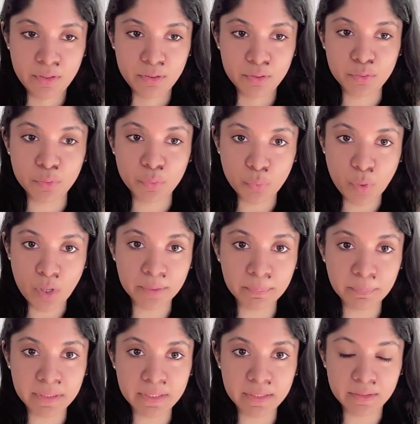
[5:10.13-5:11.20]
So
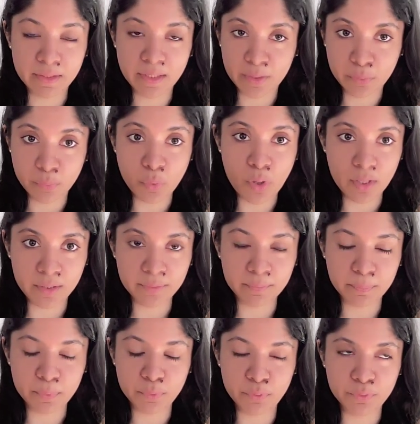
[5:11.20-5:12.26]
one
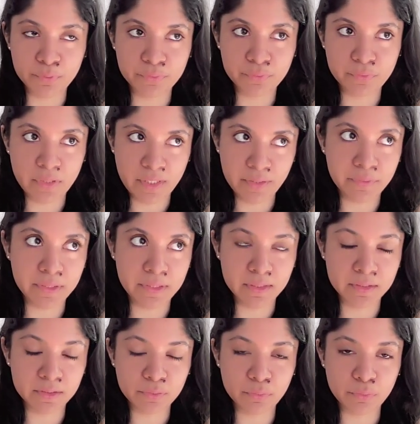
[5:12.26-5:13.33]
proof
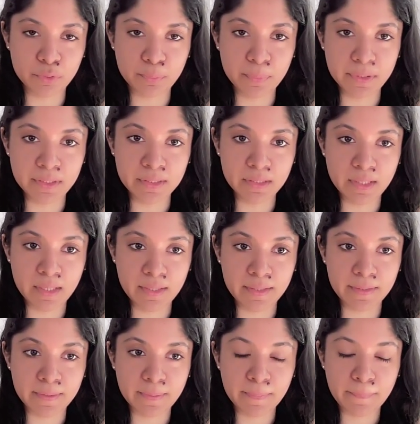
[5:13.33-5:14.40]
evidence would be
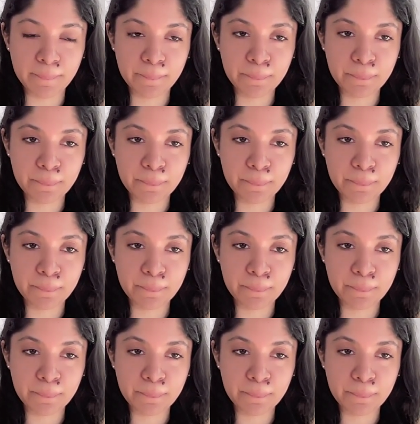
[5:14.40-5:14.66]
like,